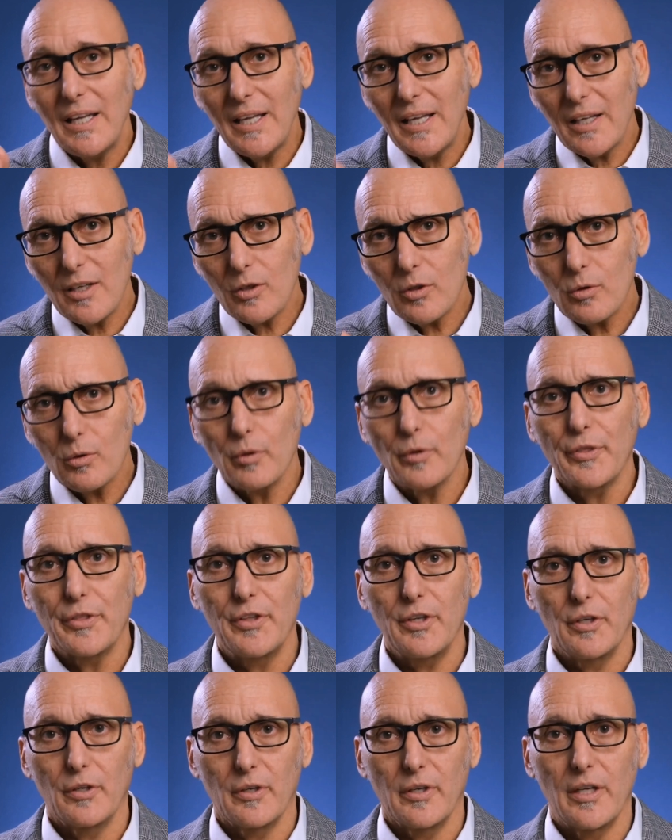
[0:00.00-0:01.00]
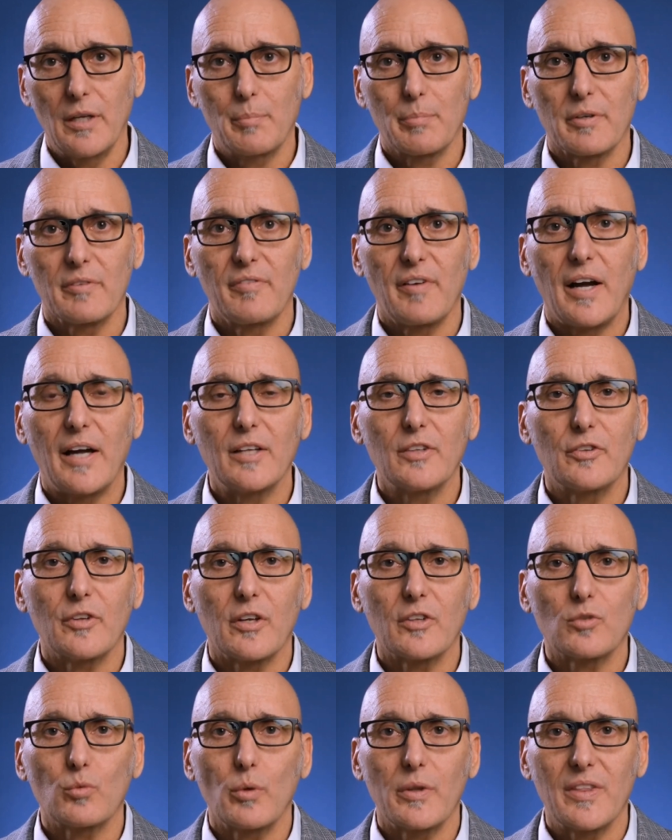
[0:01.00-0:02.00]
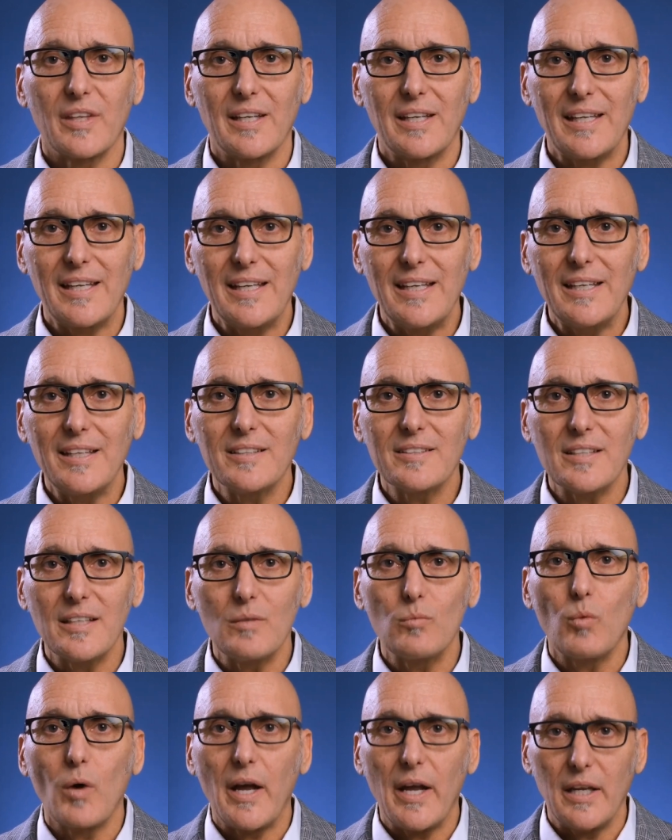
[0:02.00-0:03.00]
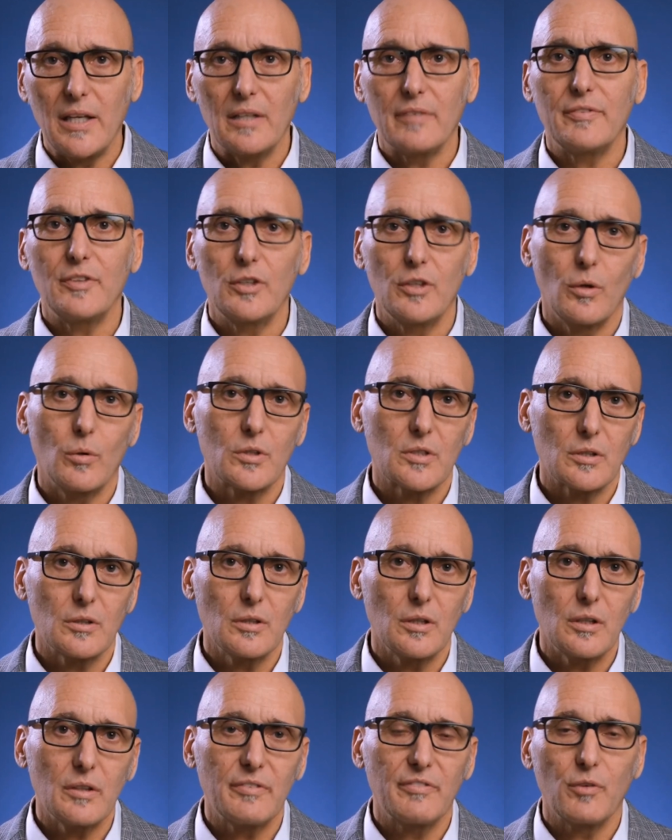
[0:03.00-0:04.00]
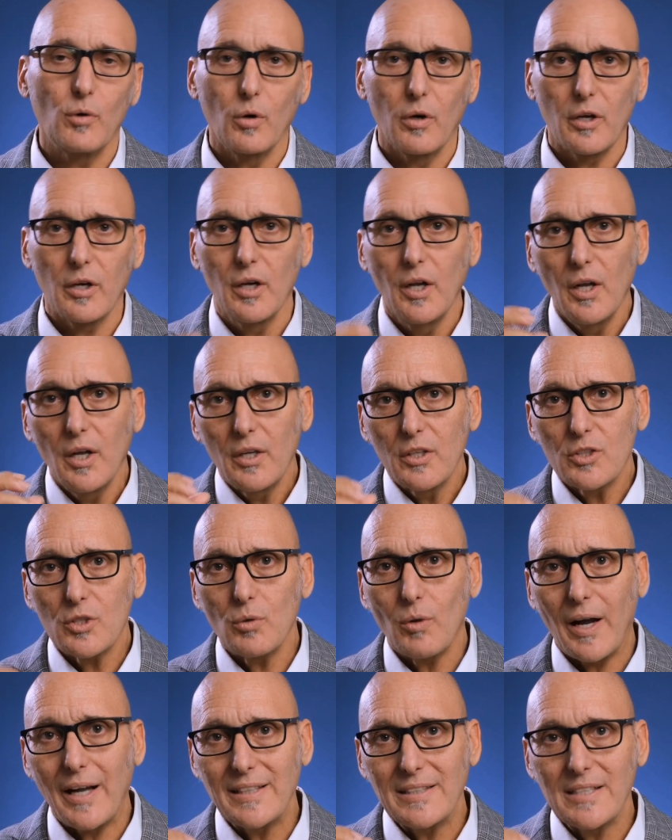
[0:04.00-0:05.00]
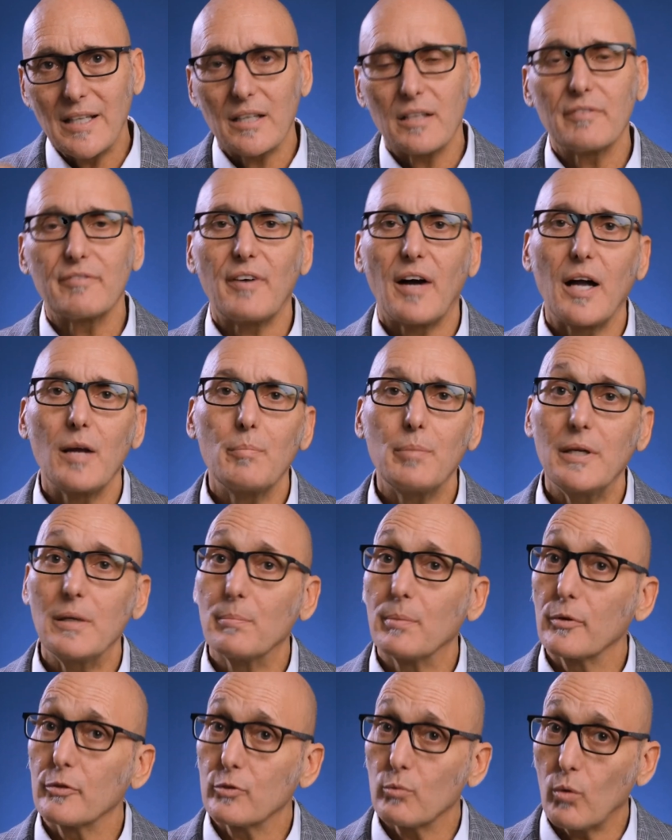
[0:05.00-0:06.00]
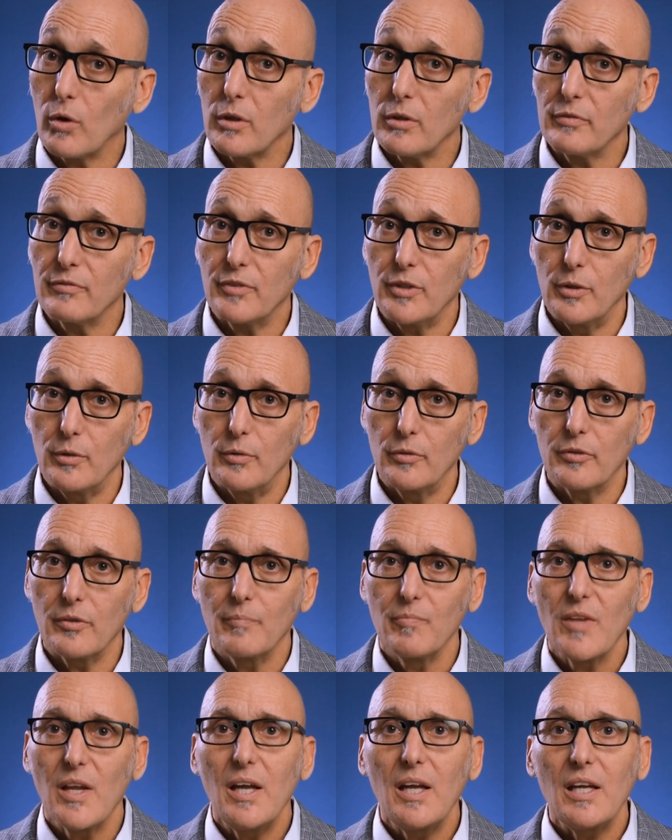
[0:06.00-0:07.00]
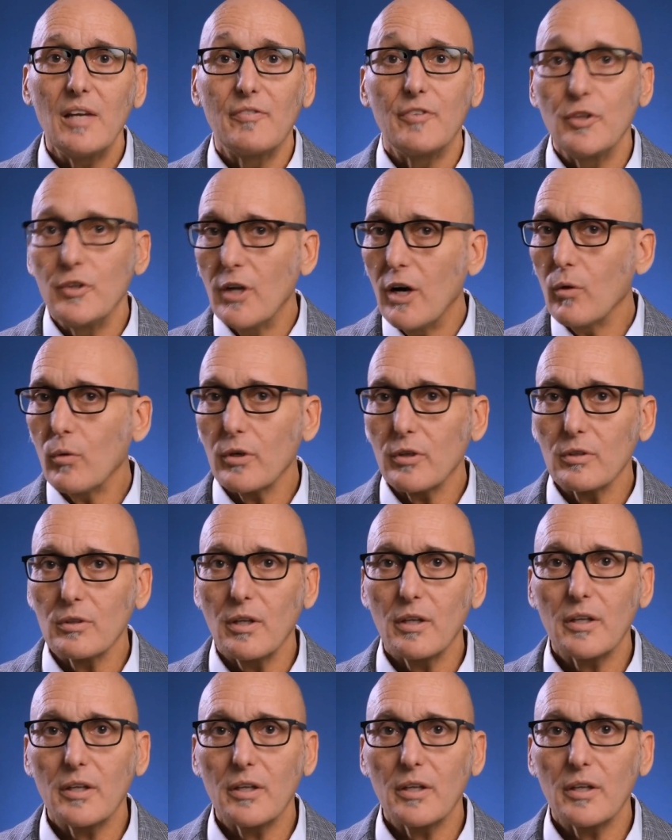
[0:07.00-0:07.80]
Integral theory provides us with an easy way, if you know what to look for, to identify people's worldviews. If you know what you're